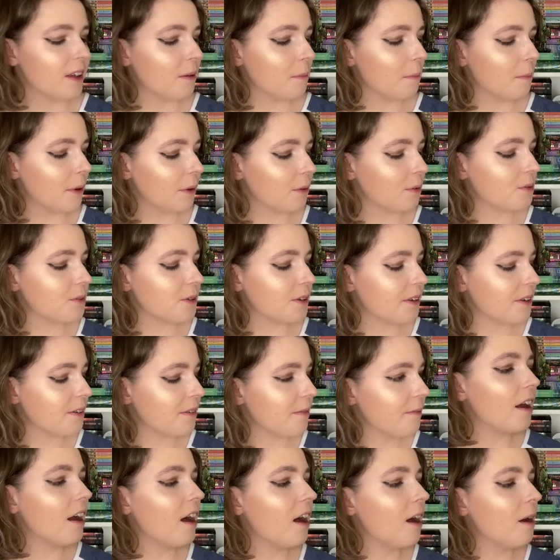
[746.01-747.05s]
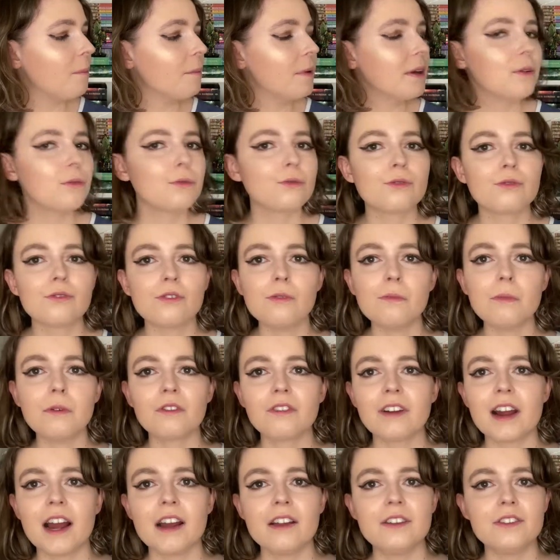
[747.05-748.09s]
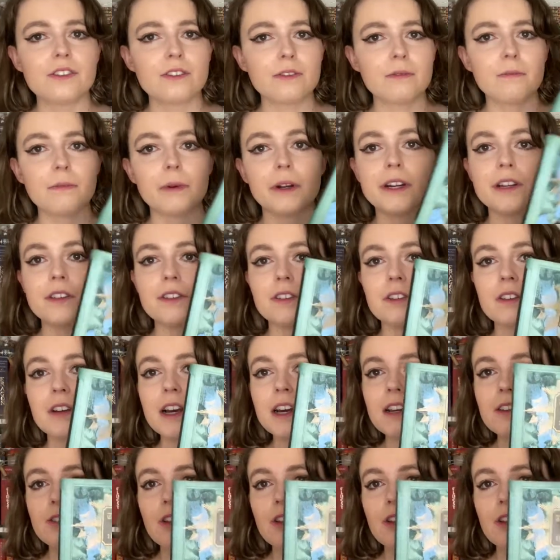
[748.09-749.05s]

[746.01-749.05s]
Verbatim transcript: Milton. Um, it was super random, but it's a nice